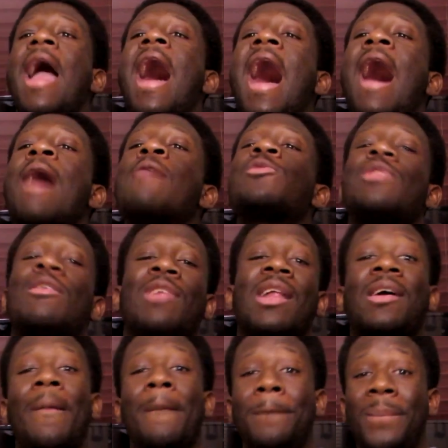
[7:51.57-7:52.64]
I was never
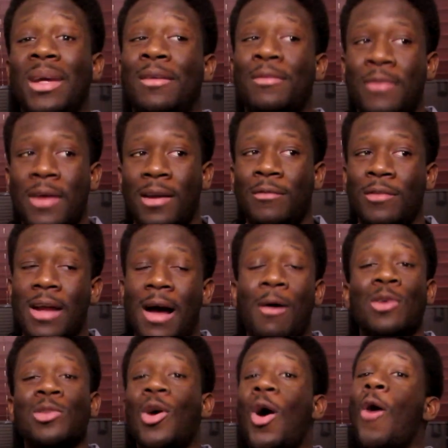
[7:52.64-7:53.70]
like a big fan of it. I
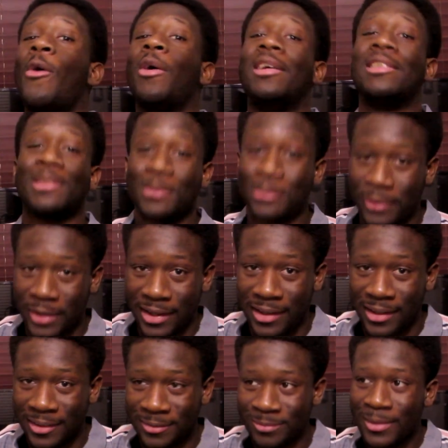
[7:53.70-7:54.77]
was always a
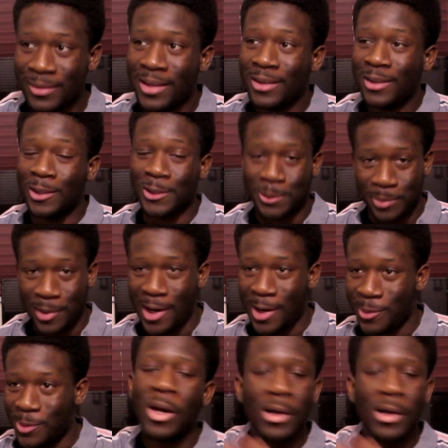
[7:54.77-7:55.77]
fan of Spyro.